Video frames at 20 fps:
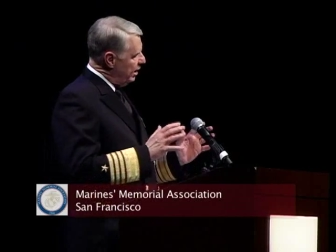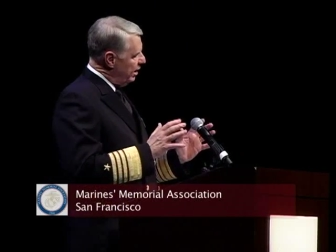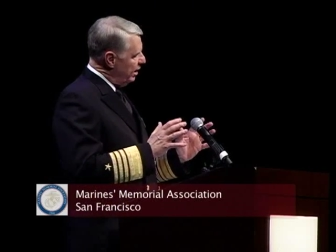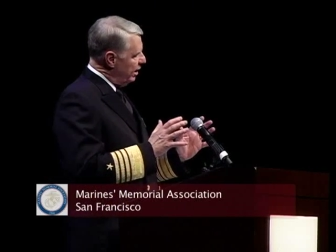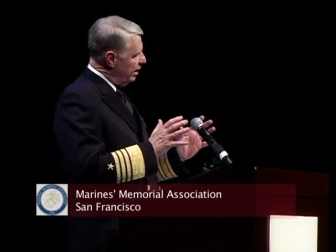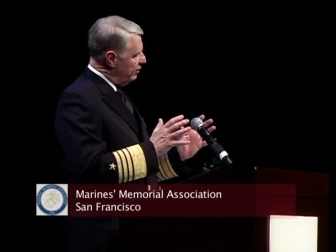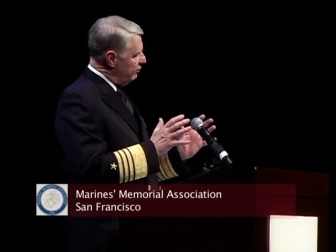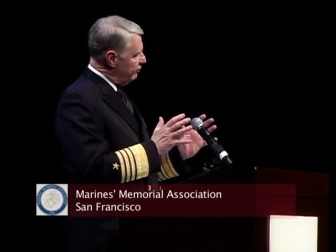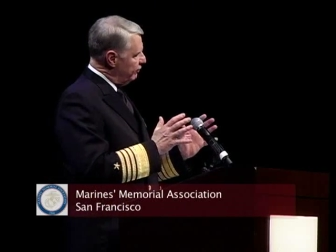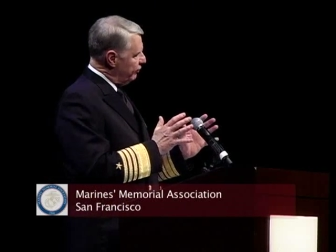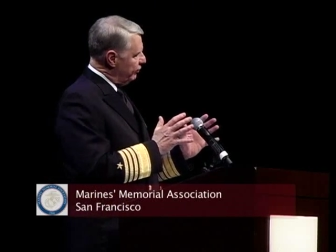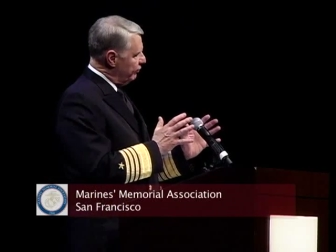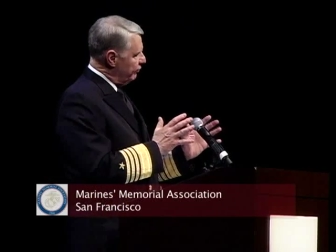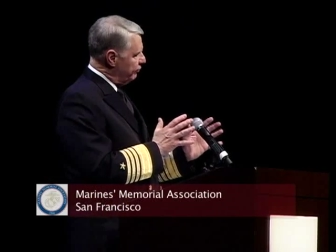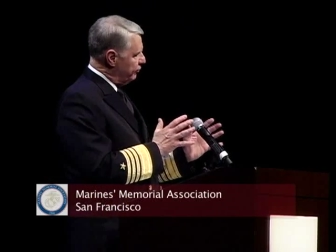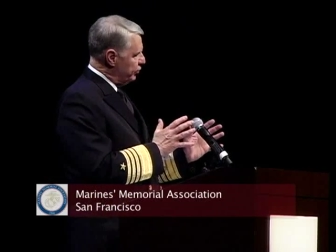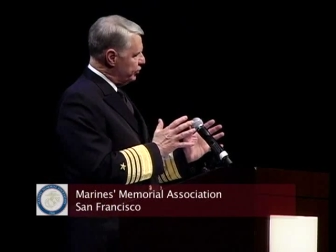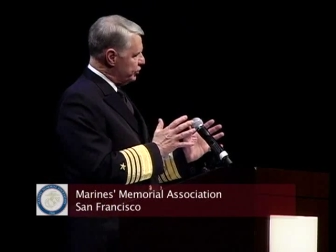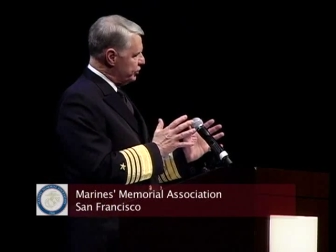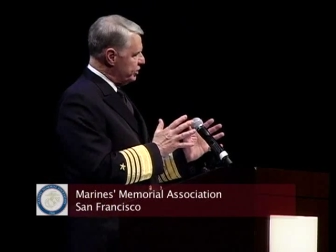And for the
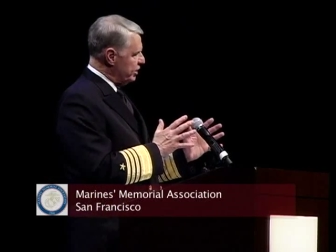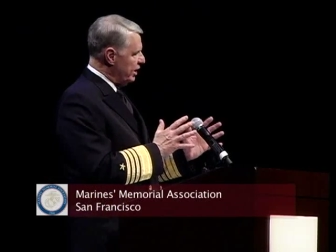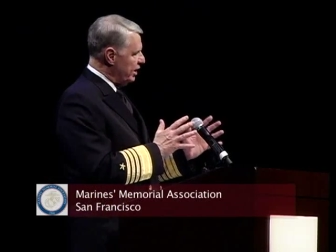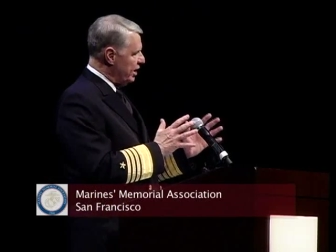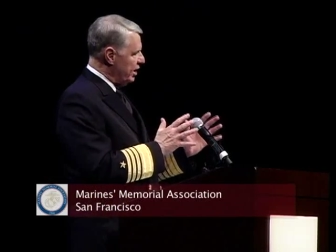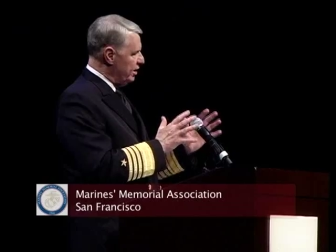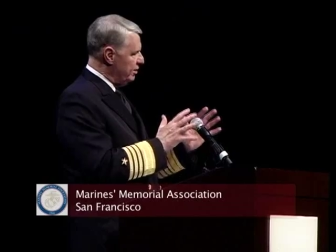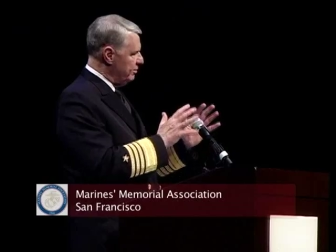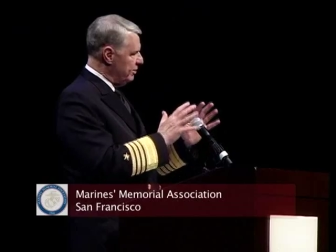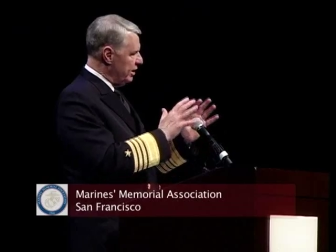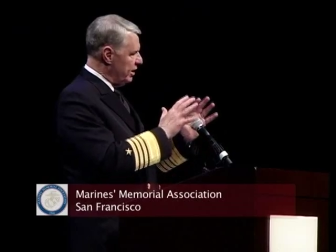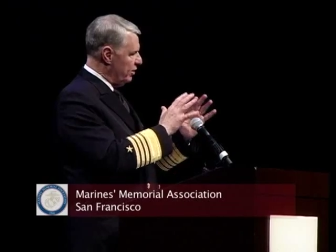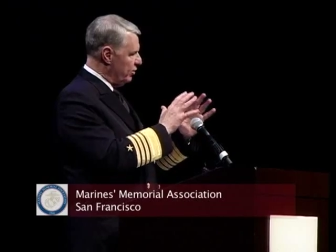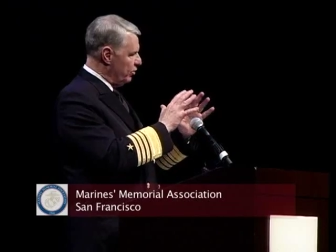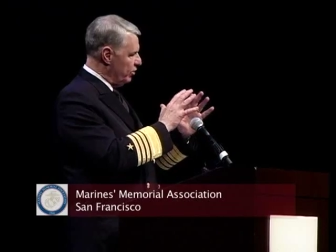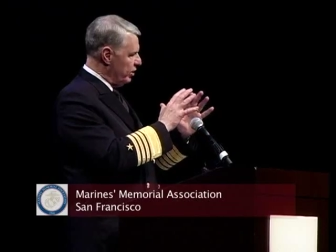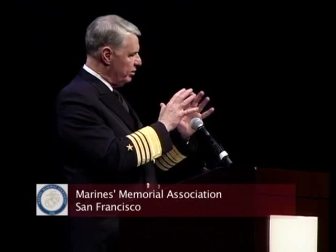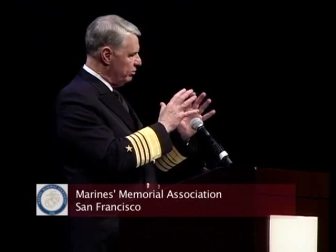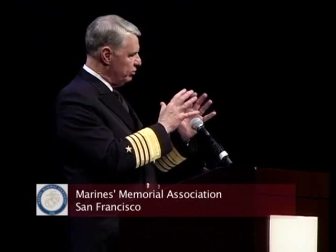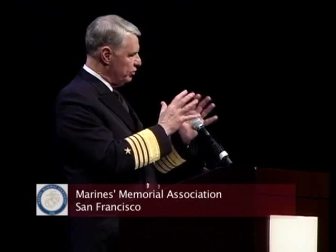first time now,
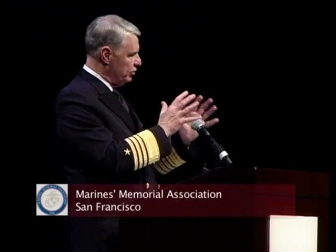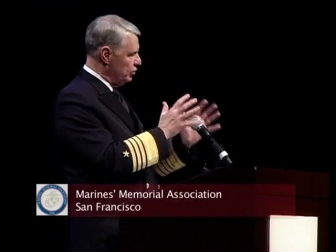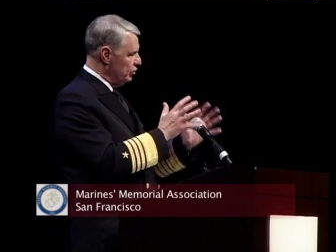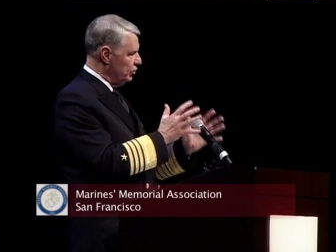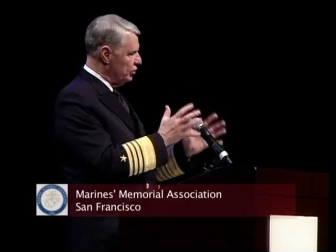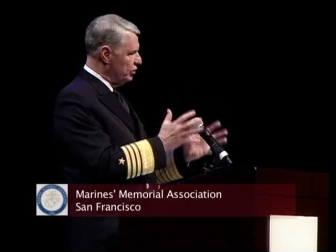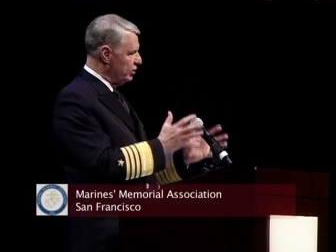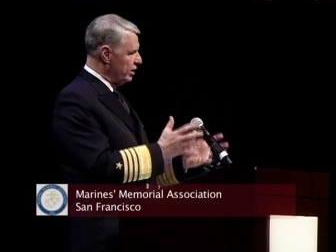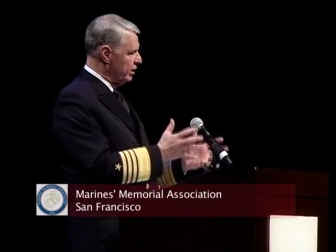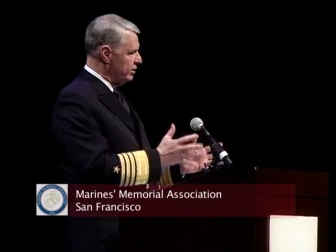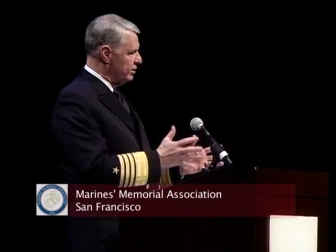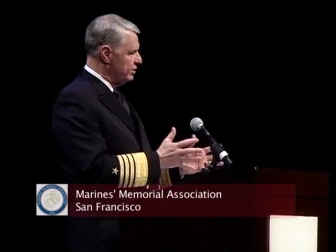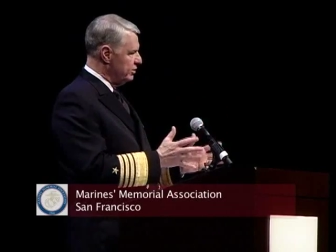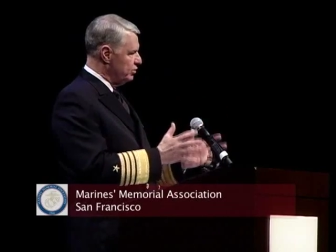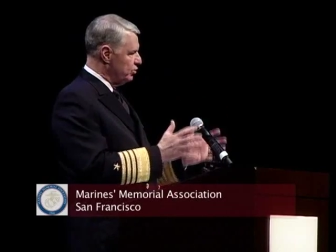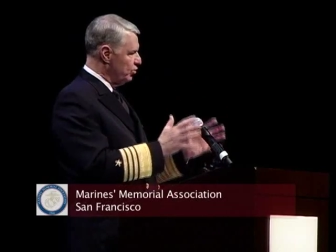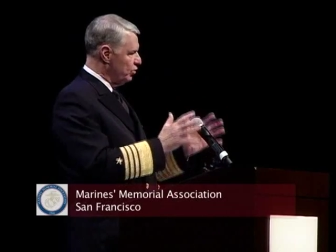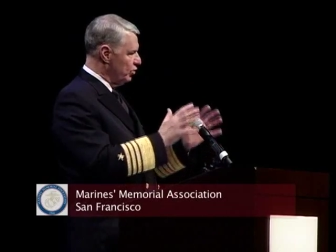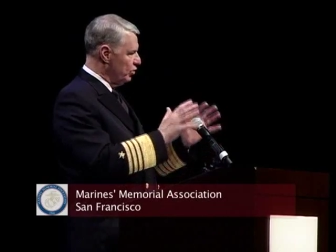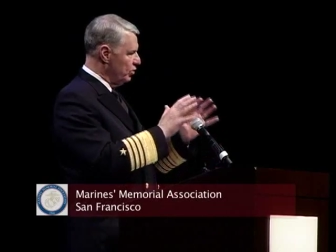we're able to look at
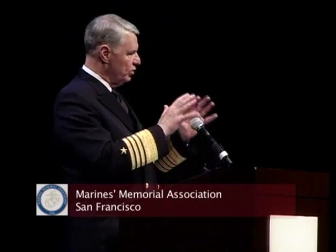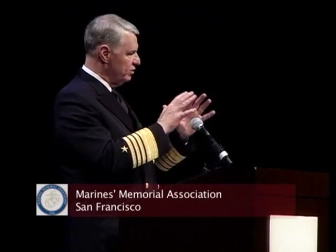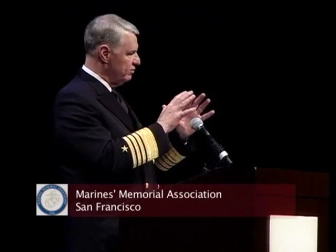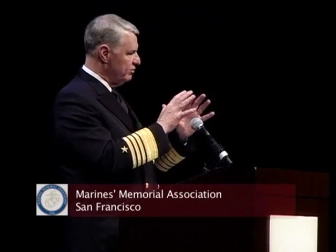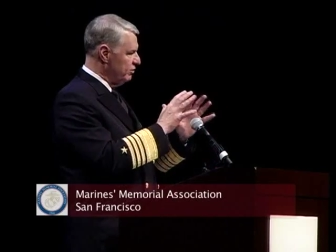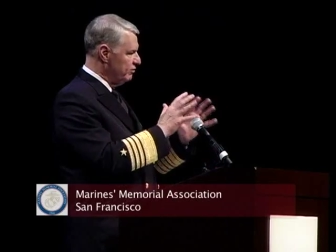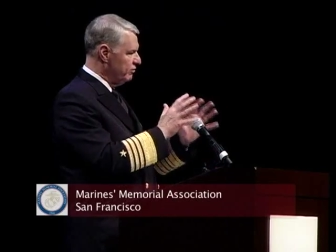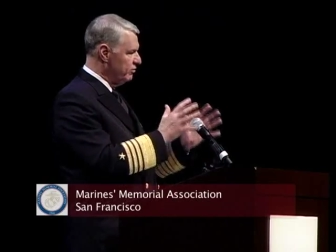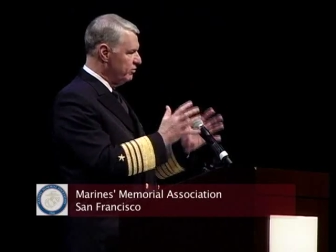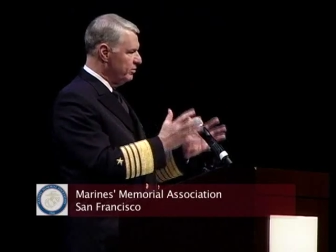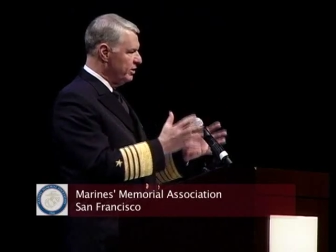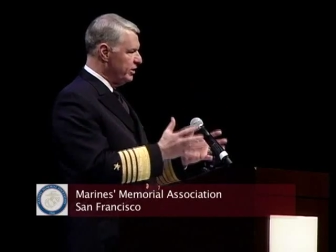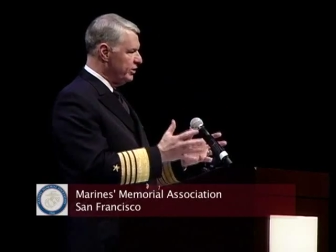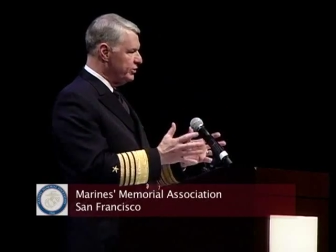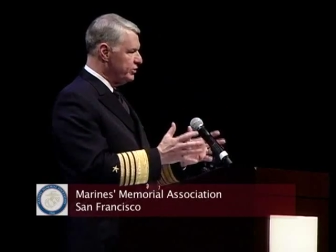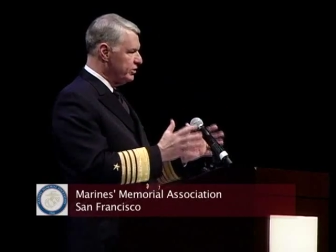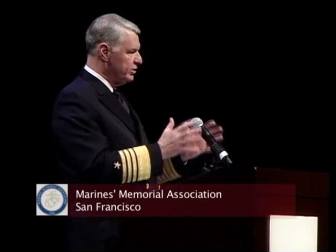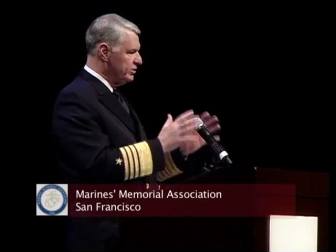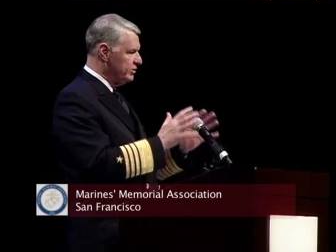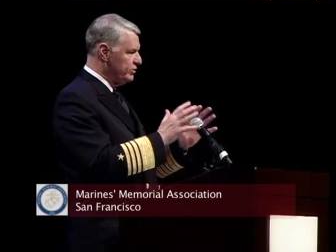this world of
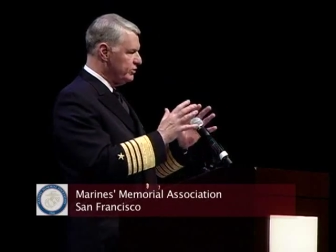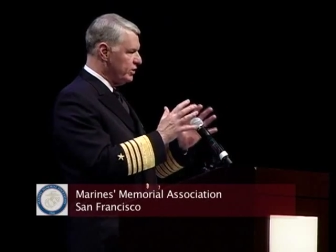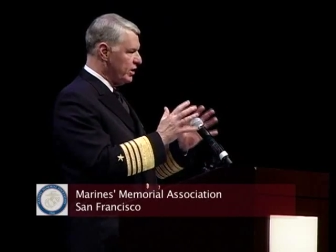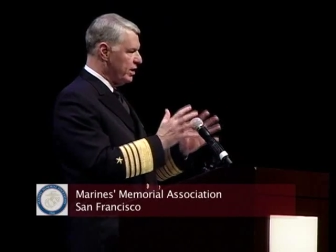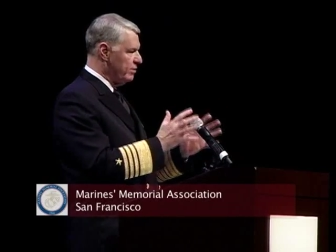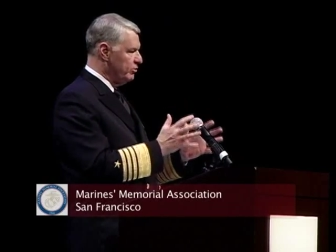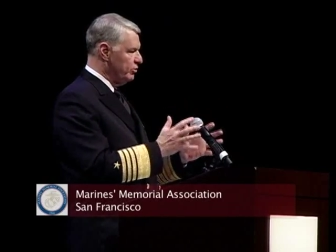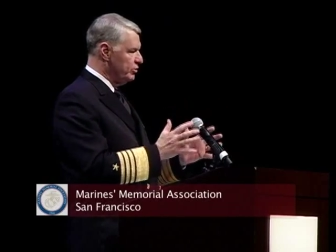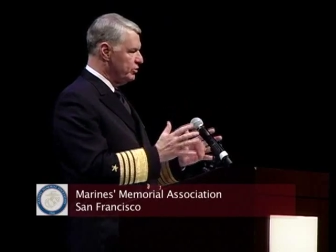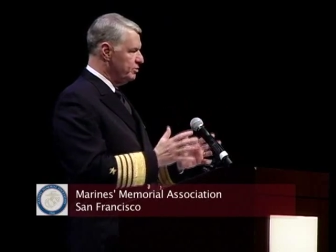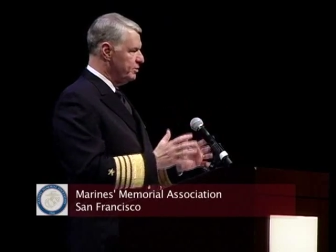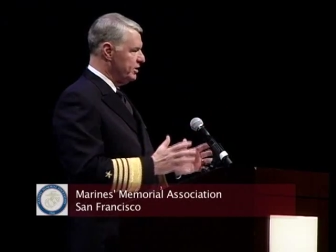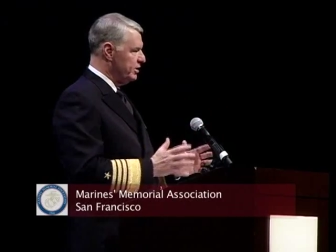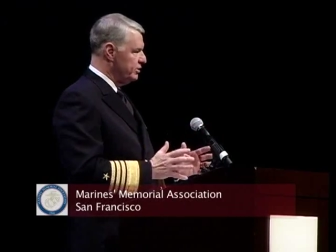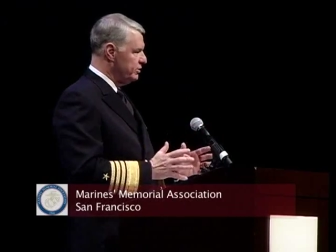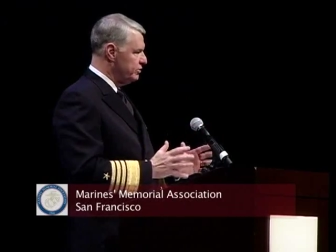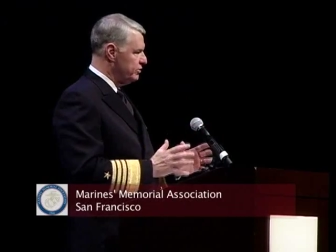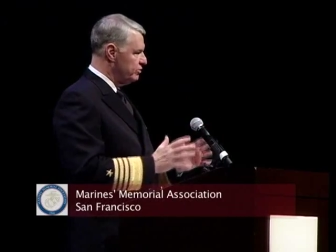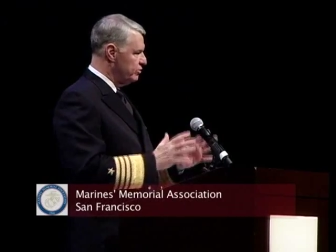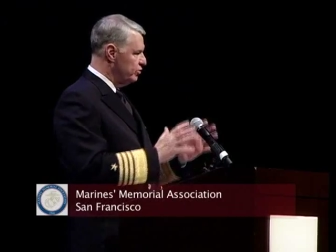information in
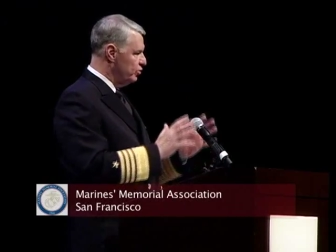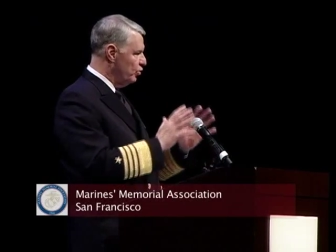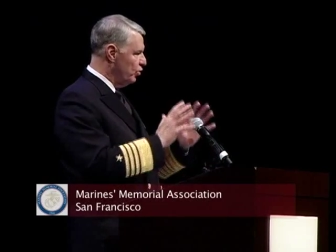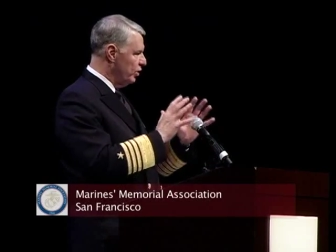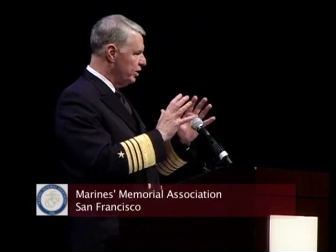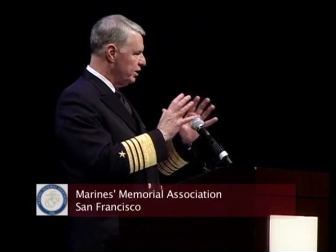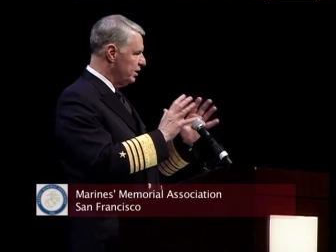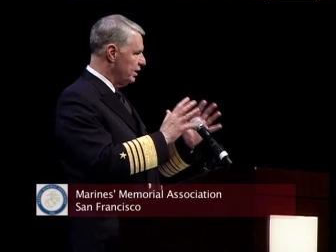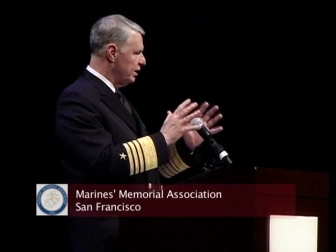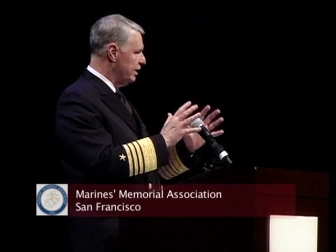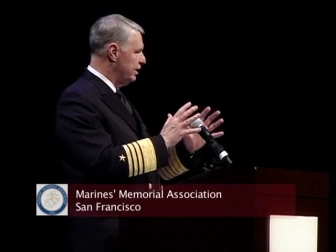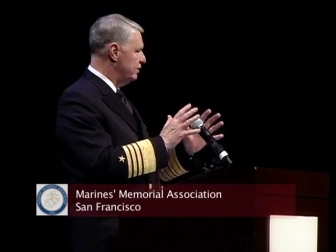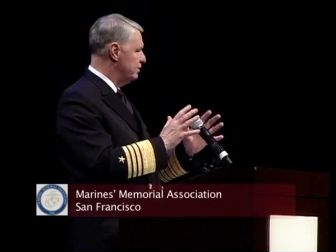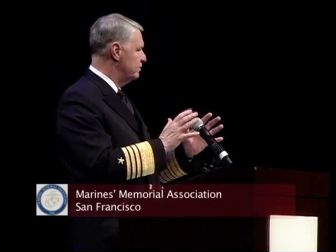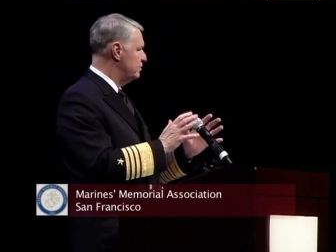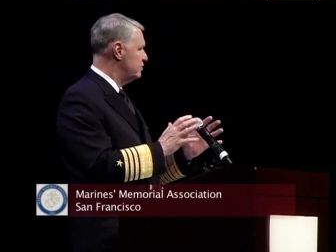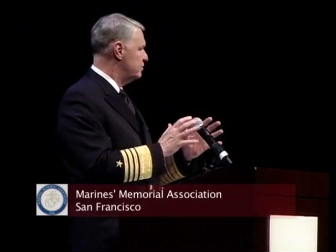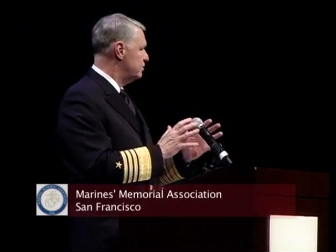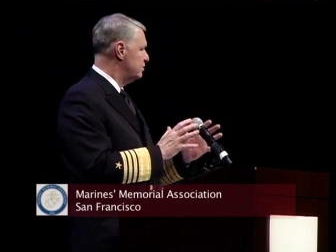cyberspace through one lens